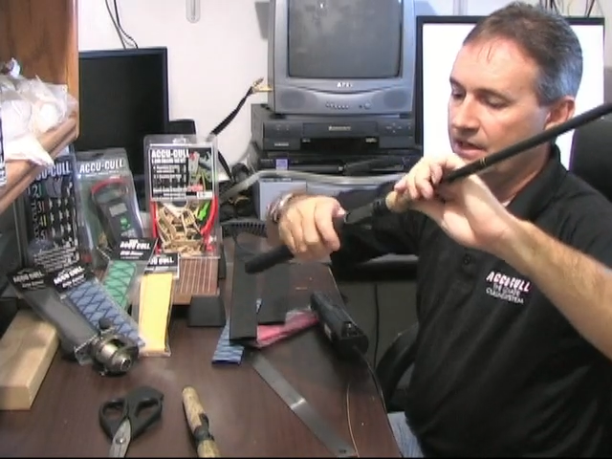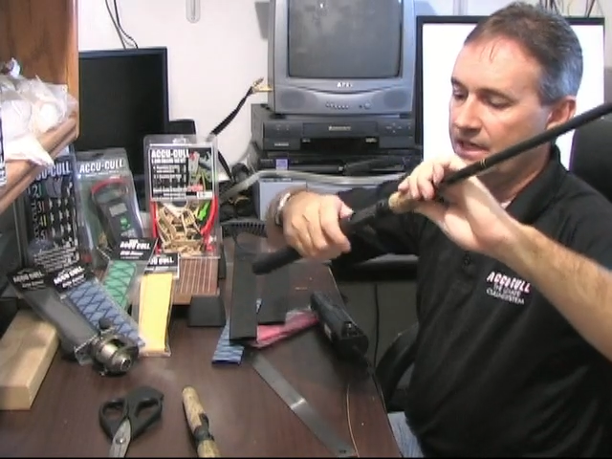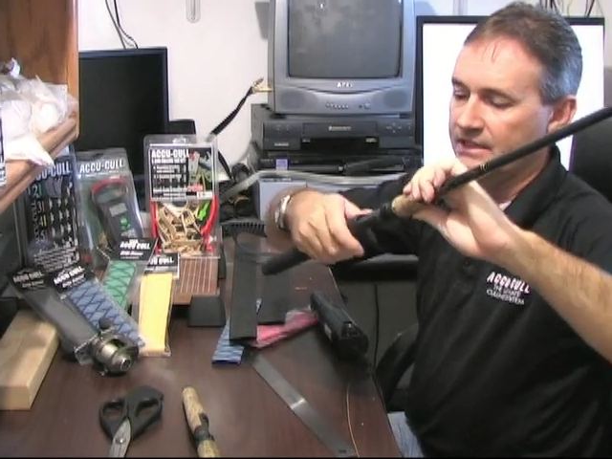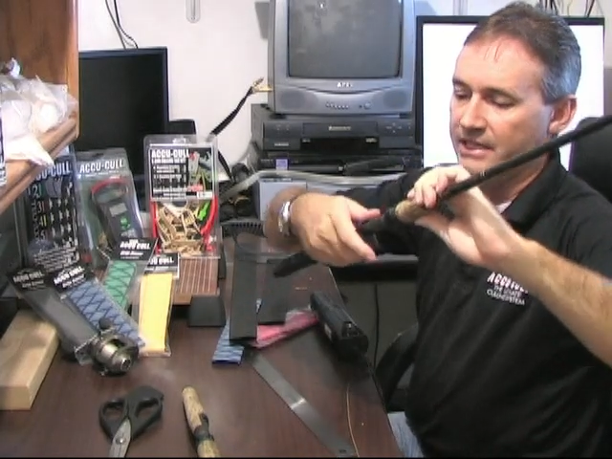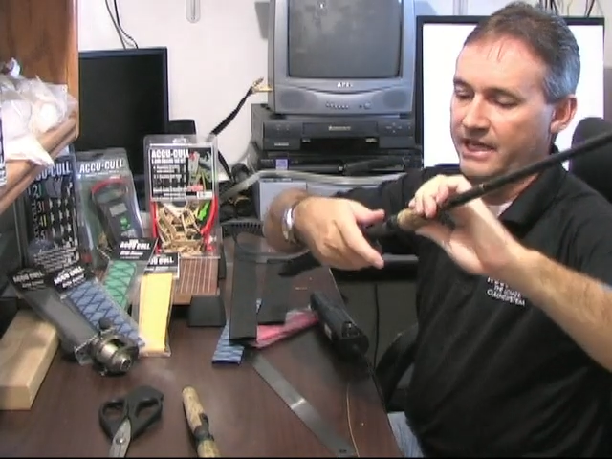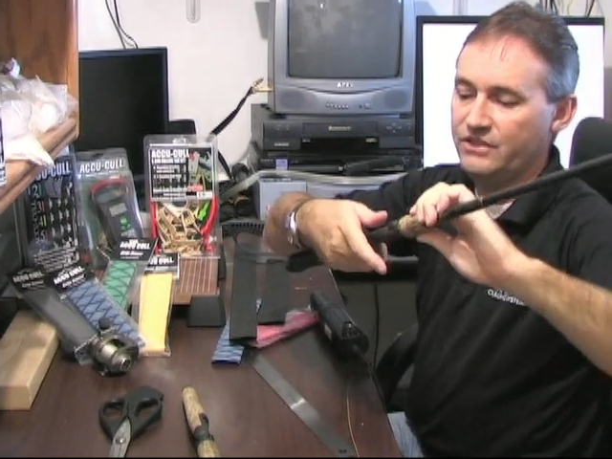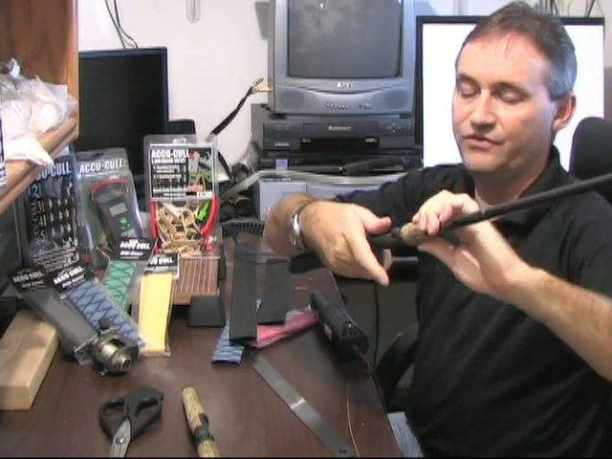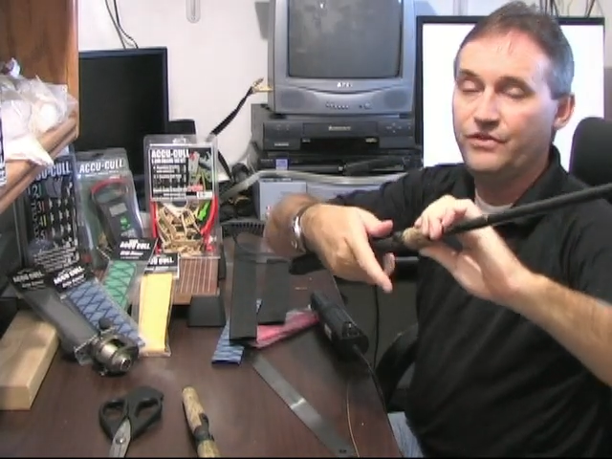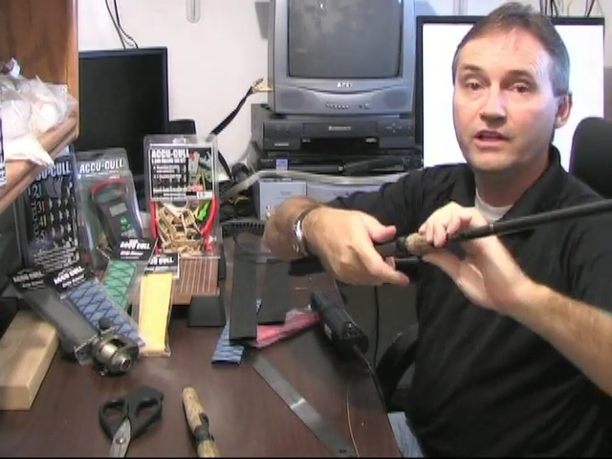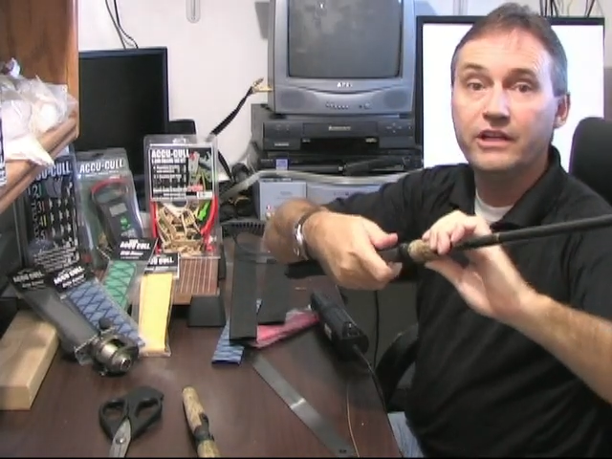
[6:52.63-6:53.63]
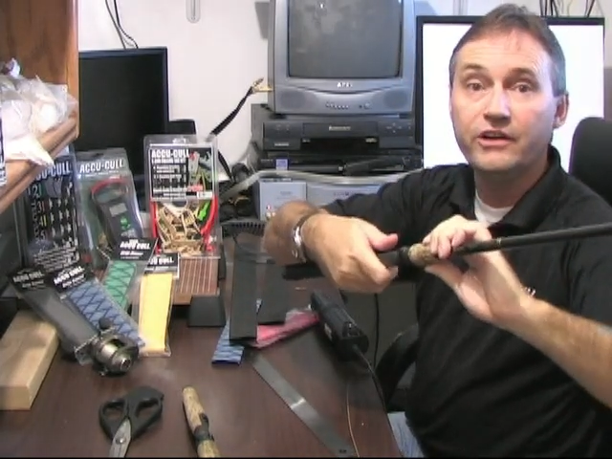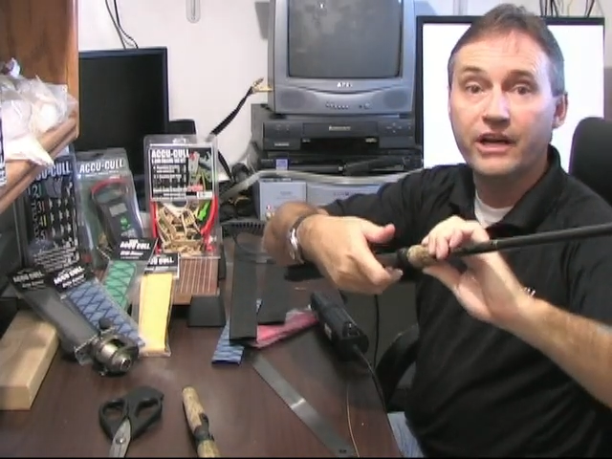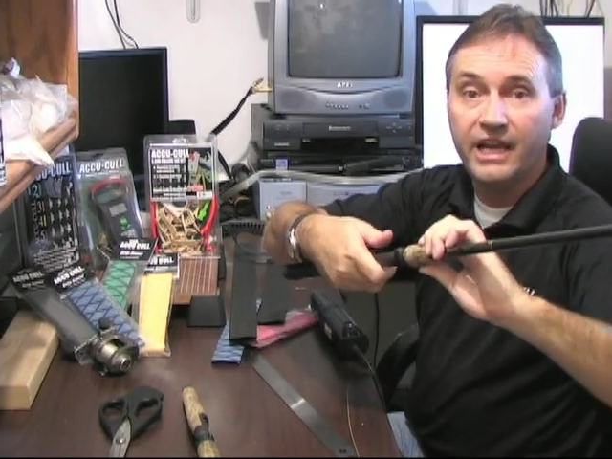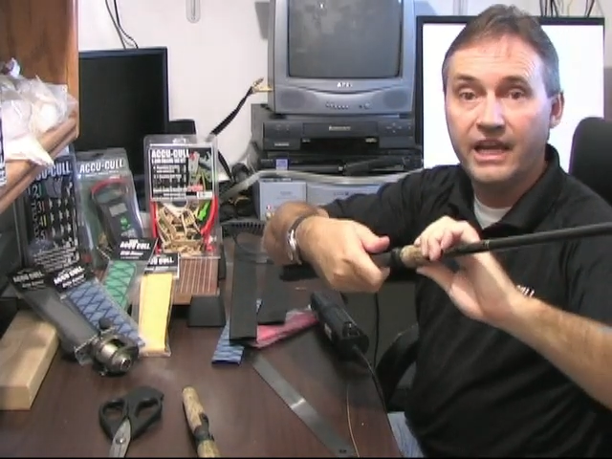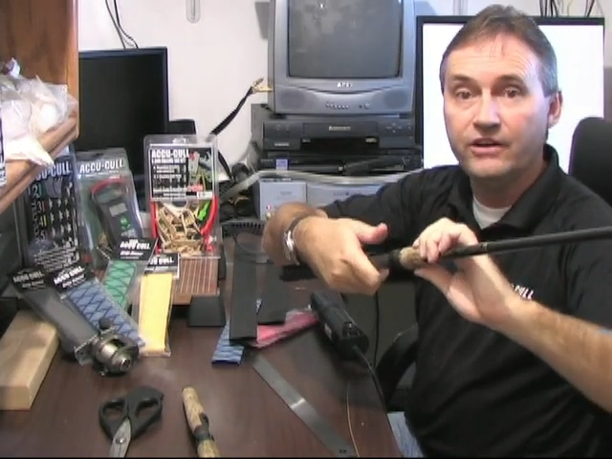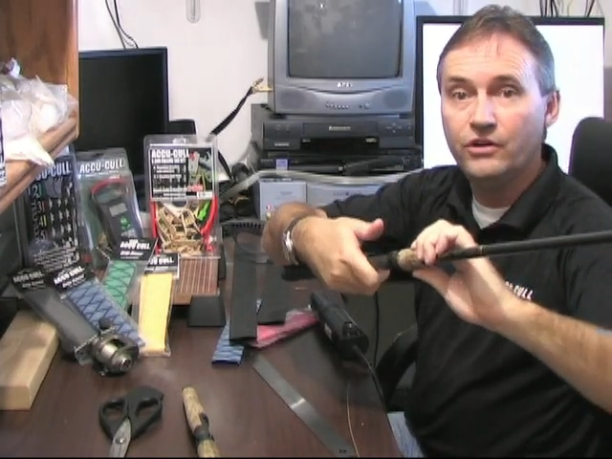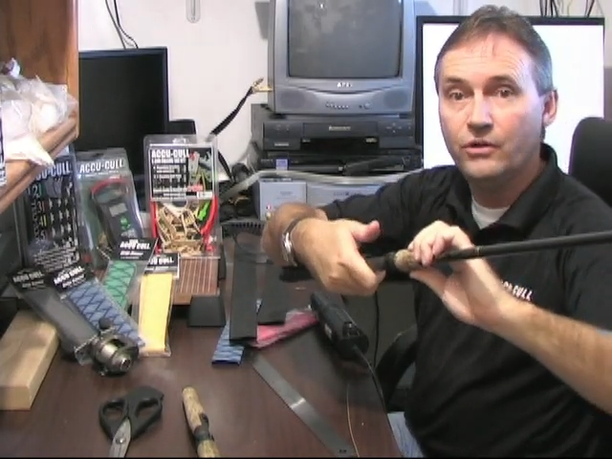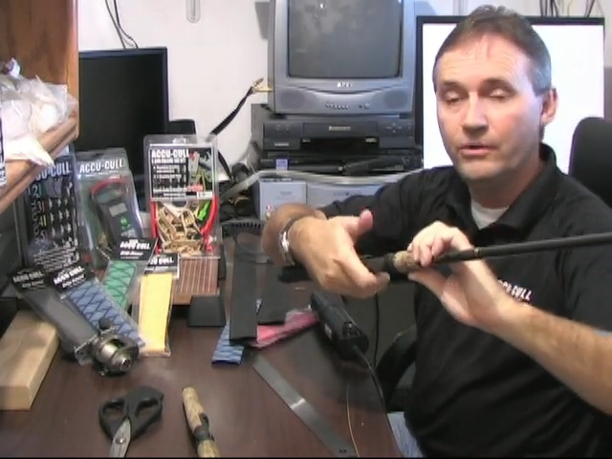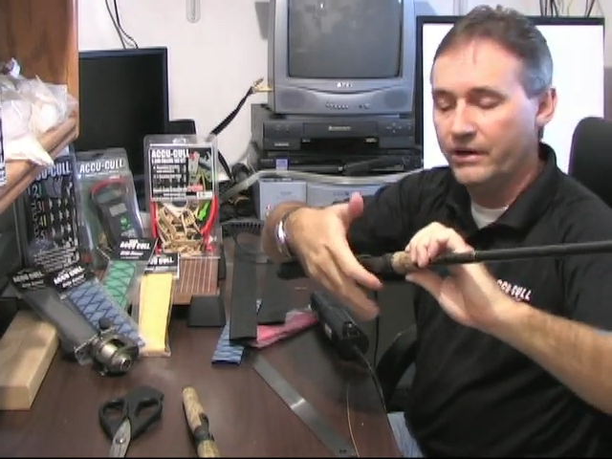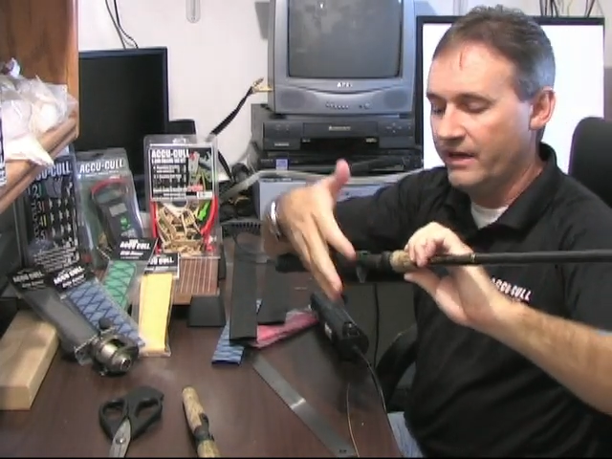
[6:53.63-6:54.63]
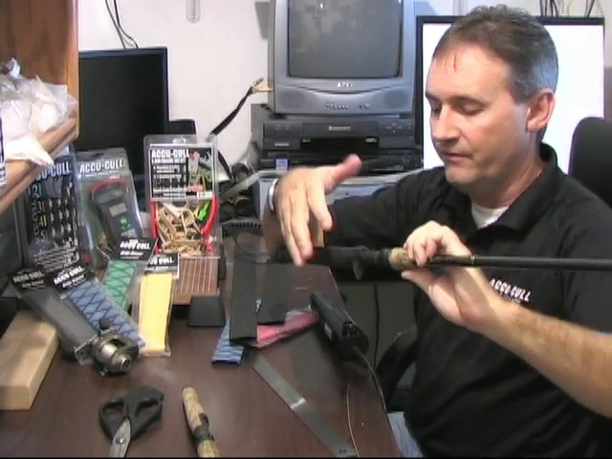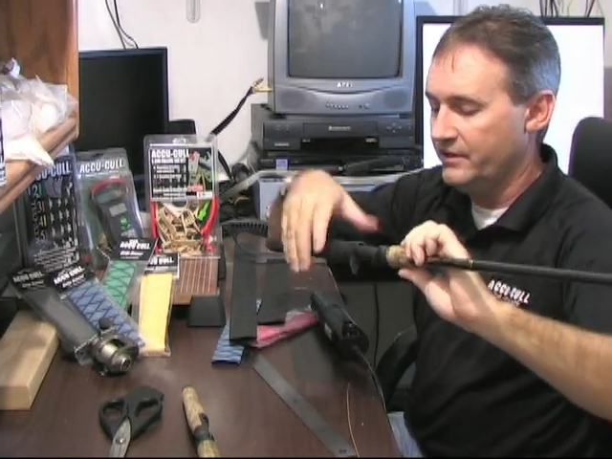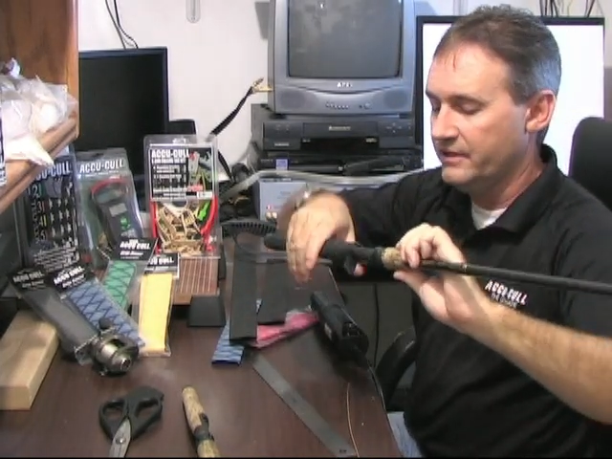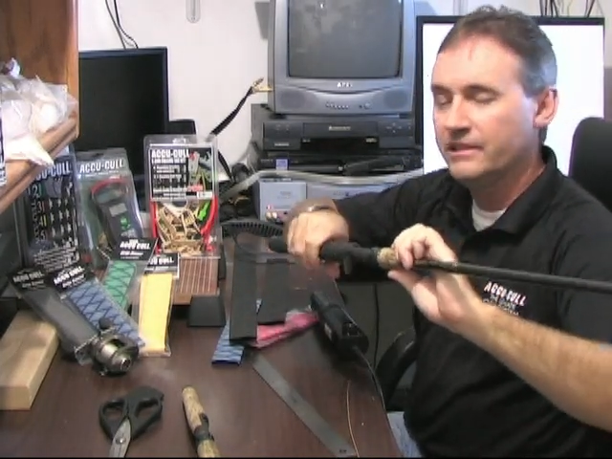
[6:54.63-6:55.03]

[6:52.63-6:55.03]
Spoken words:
Has a nice feel in your hand too when you're out fishing.